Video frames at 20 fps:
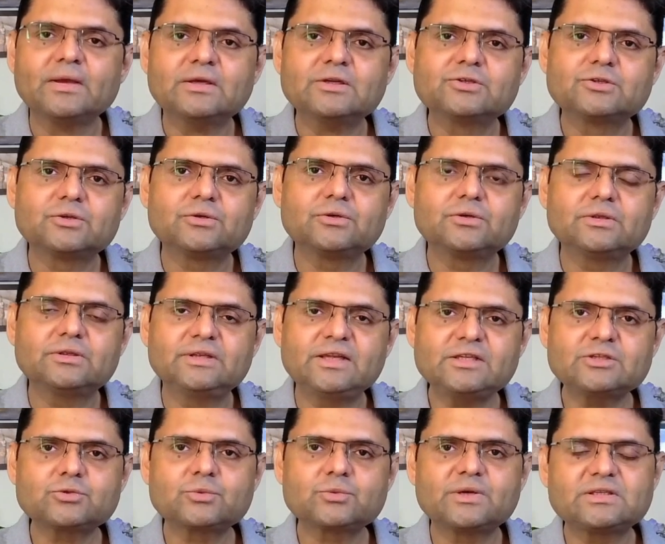So
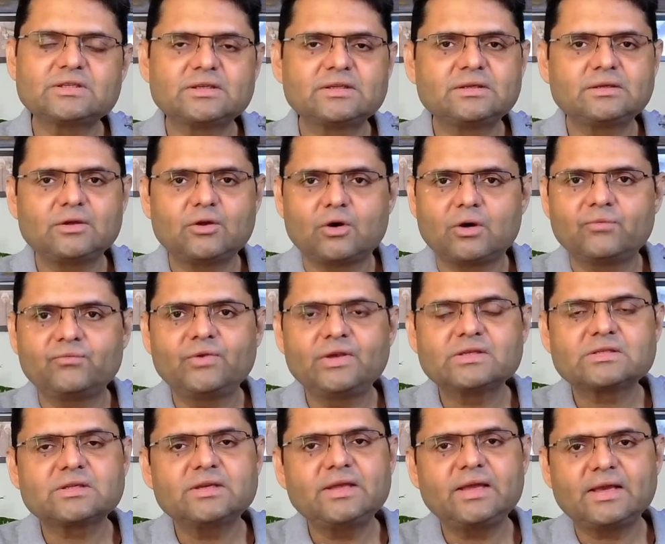this question
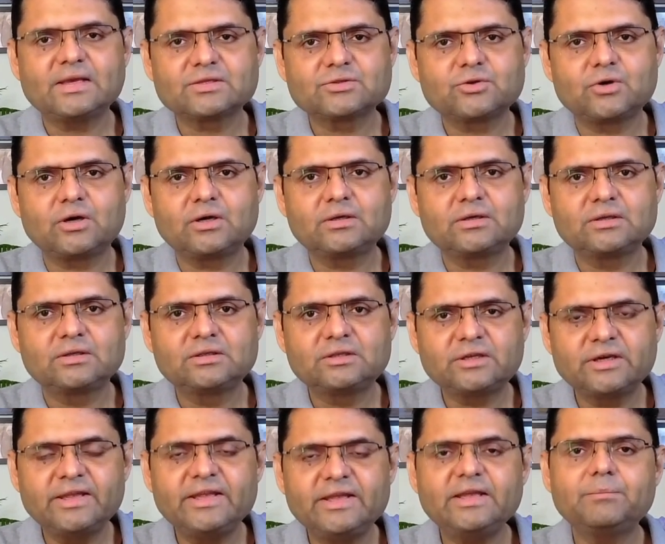obviously has got
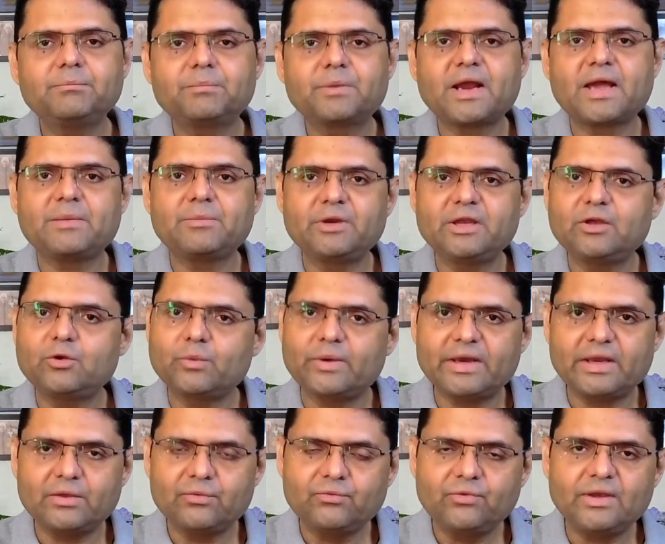3 primary
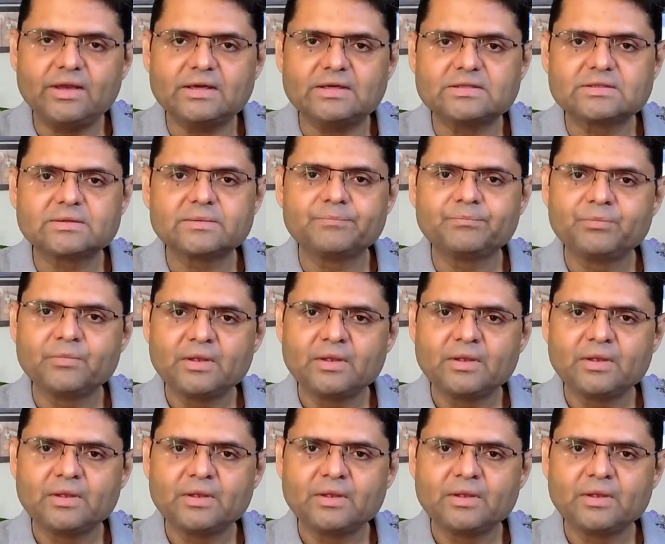query fields.